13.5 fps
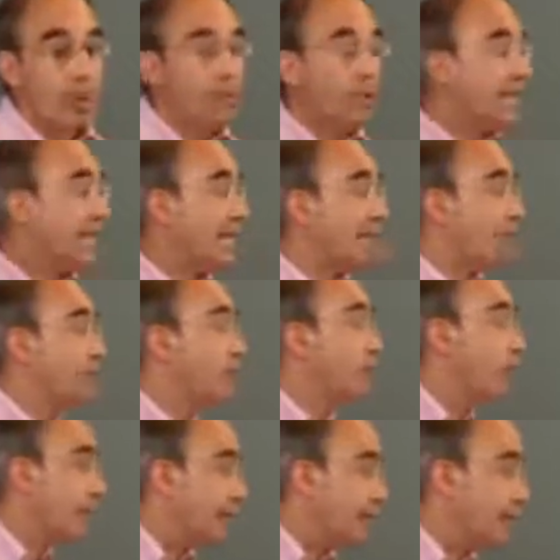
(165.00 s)
We can't
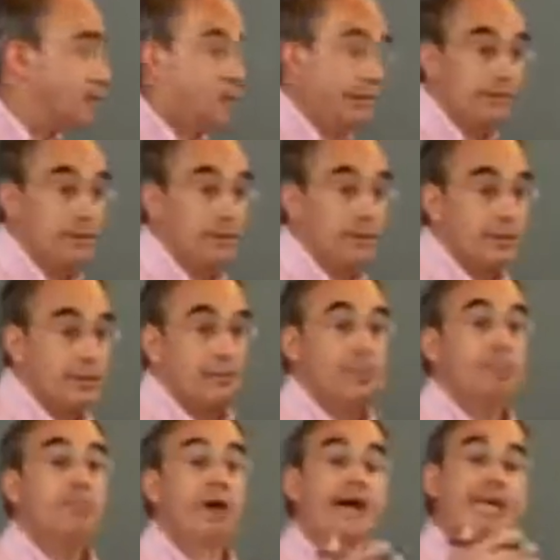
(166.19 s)
afford it,
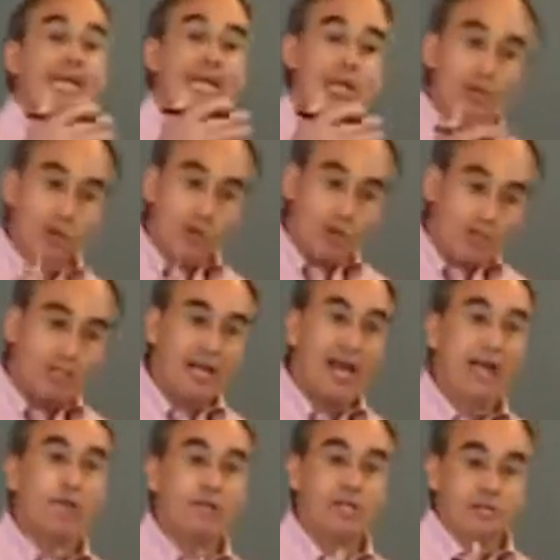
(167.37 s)
but it looks
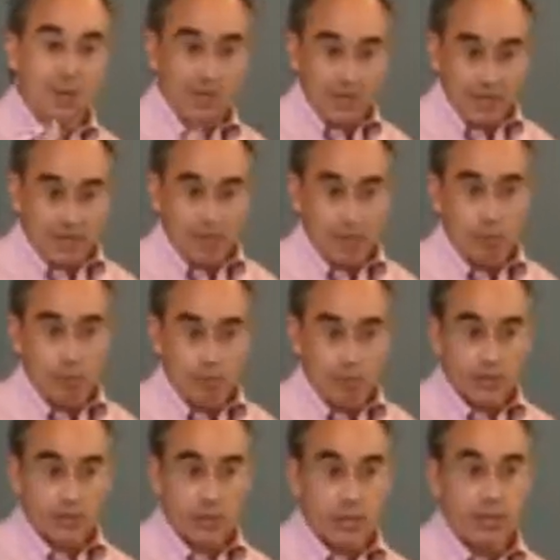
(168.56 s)
like what's coming down from
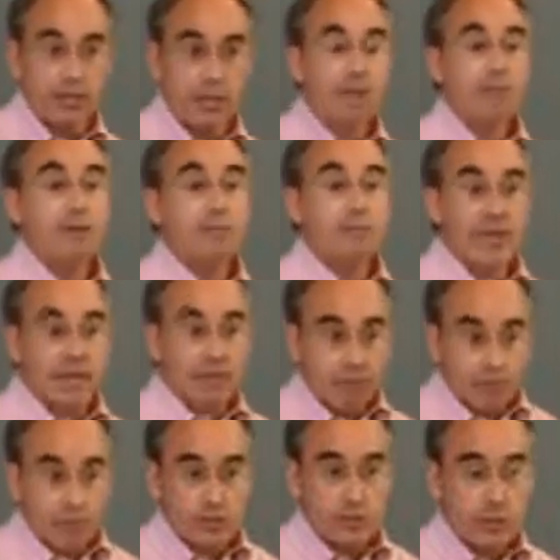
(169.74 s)
Washington may
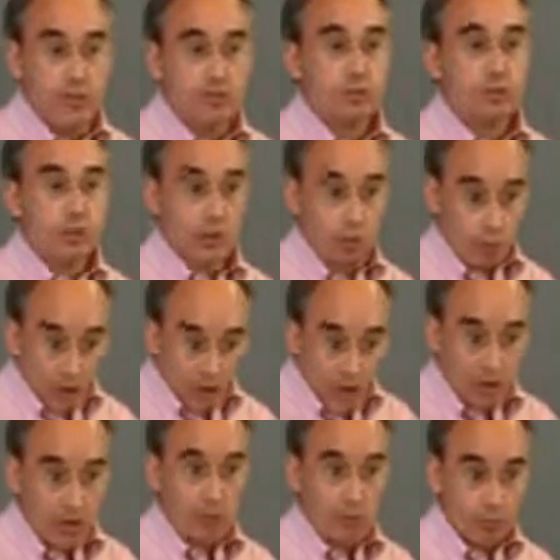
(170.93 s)
force us to
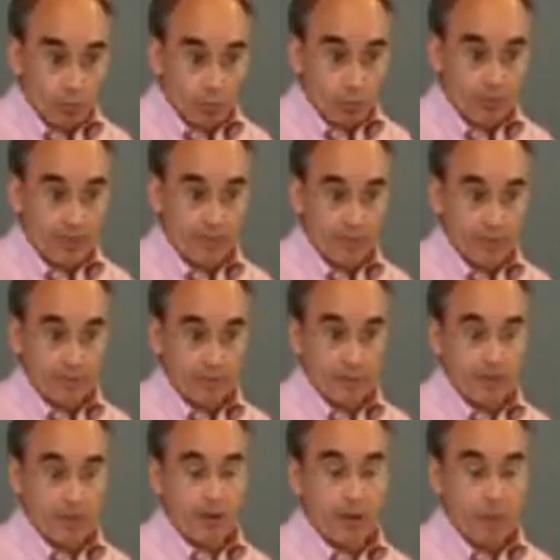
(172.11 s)
increase our enrollment
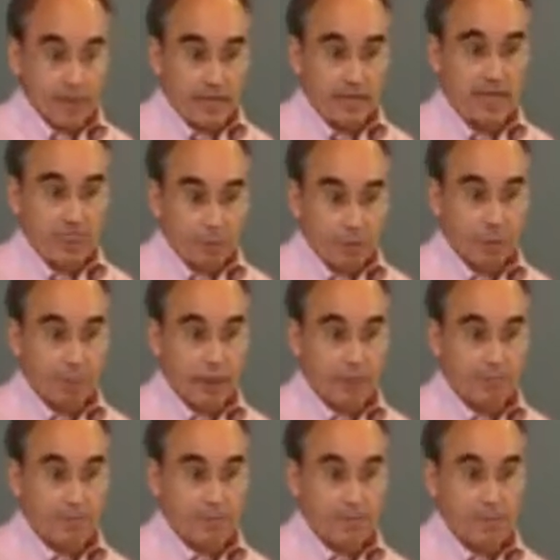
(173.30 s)
in our Medicaid program.